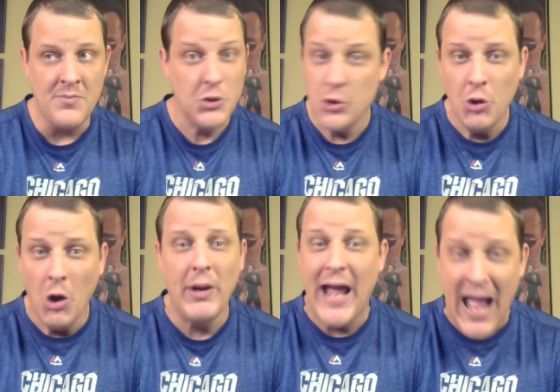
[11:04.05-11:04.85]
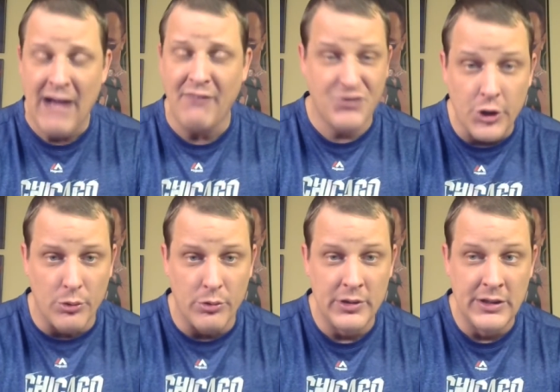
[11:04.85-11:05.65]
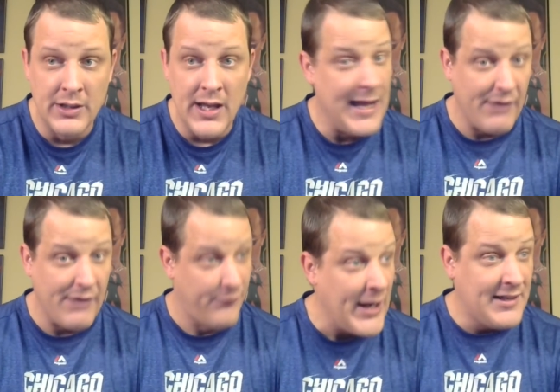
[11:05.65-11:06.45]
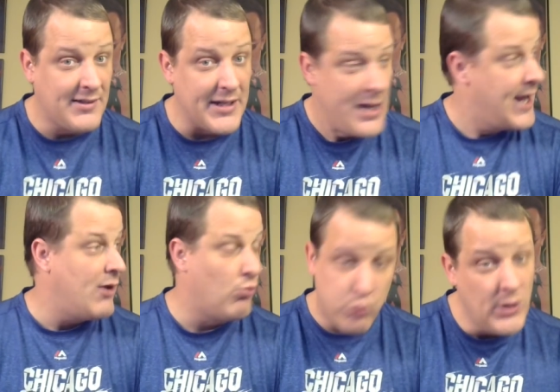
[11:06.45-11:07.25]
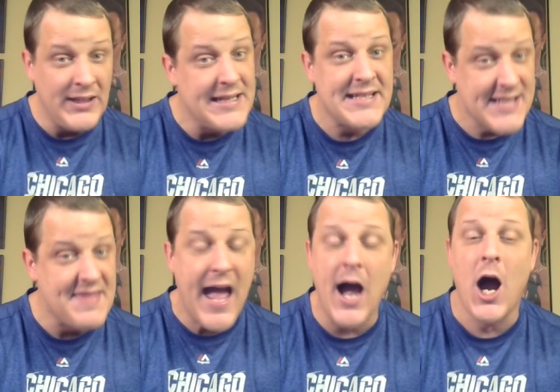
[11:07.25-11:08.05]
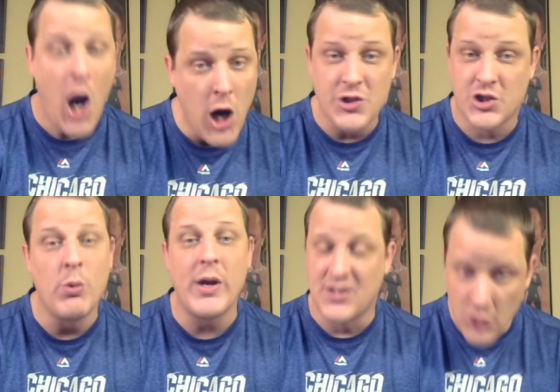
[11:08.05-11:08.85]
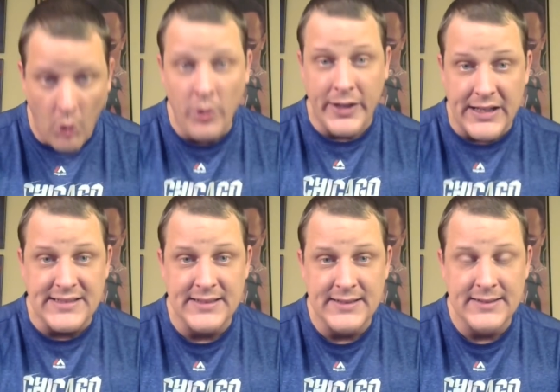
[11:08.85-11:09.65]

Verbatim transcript: You don't have to. And frankly, it really isn't that hard to ignore it.